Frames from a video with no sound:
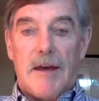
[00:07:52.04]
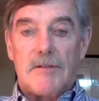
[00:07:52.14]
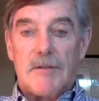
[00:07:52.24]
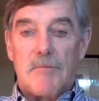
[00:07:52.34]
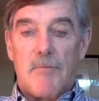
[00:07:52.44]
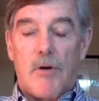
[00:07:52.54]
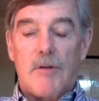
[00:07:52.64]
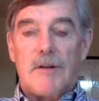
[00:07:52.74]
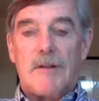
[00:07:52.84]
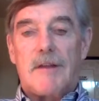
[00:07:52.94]
and it's
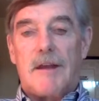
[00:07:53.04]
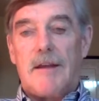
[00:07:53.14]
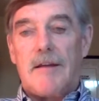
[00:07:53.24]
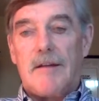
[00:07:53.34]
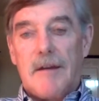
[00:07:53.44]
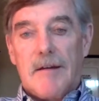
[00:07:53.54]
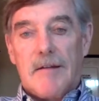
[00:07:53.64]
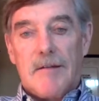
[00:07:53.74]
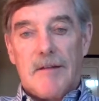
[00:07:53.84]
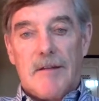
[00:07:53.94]
important that that
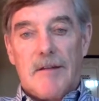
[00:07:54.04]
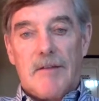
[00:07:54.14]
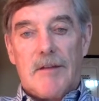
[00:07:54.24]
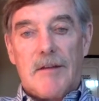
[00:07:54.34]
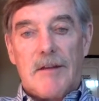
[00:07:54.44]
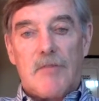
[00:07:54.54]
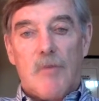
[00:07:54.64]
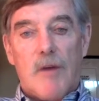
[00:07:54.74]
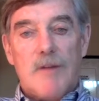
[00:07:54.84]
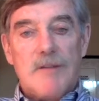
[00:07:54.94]

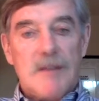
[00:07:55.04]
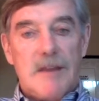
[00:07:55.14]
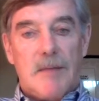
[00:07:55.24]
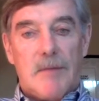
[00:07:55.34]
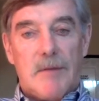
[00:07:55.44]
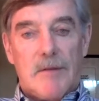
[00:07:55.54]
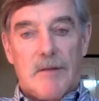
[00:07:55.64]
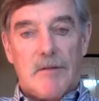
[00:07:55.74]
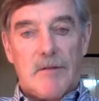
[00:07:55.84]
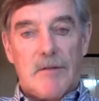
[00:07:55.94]
it's one team.
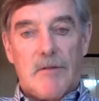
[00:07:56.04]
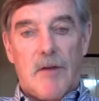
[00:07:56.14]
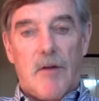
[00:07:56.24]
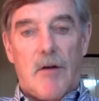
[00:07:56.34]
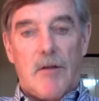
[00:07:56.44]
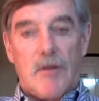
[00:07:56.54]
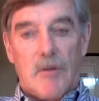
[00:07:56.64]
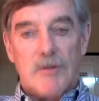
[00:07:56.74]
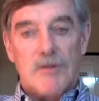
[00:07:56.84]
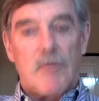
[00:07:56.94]
You've got all the
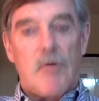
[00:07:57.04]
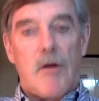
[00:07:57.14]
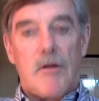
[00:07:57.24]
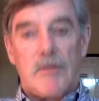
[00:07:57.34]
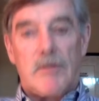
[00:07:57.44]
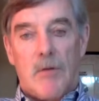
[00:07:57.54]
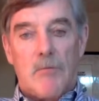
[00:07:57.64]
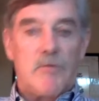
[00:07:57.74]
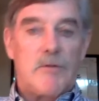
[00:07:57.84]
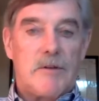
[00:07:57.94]
oars in the water, and they're
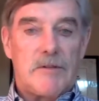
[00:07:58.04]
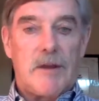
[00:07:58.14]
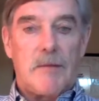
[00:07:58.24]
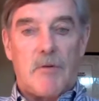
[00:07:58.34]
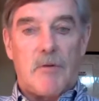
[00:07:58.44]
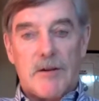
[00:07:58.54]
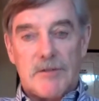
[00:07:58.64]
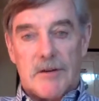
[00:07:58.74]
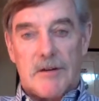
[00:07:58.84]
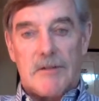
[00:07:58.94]
all moving in the same
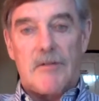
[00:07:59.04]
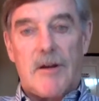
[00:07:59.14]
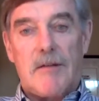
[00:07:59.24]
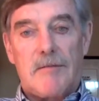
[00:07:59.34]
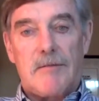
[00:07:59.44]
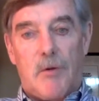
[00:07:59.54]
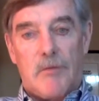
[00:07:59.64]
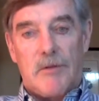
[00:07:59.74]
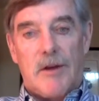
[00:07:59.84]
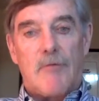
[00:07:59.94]
direction, and you're
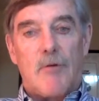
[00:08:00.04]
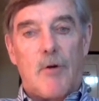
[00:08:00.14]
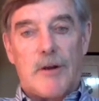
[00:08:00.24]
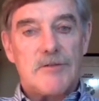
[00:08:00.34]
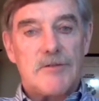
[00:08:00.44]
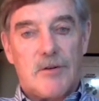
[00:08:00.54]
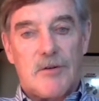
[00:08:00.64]
not rowing in